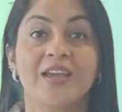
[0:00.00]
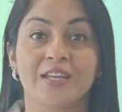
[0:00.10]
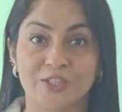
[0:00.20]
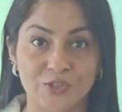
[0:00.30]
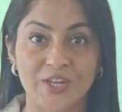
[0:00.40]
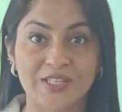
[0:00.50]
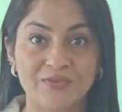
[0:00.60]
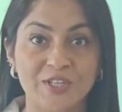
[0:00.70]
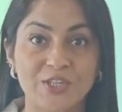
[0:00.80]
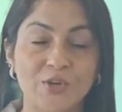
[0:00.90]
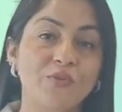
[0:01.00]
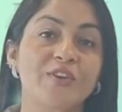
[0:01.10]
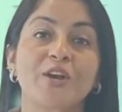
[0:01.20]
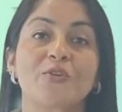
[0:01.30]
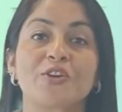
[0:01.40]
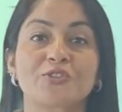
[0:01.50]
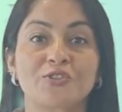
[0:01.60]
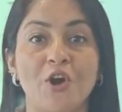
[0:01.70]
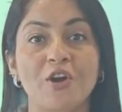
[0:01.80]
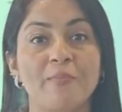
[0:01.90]
In today's video, we are going to
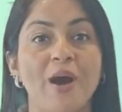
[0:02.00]
talk